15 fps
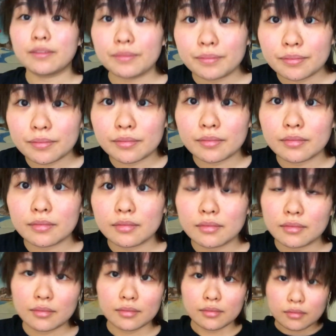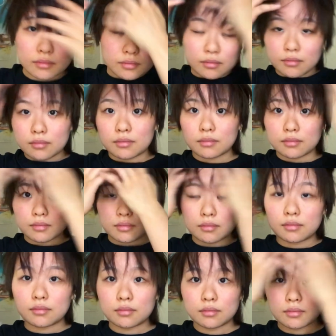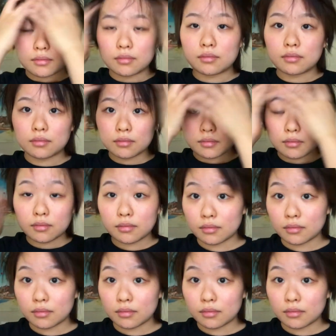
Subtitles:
No one is speaking in this clip.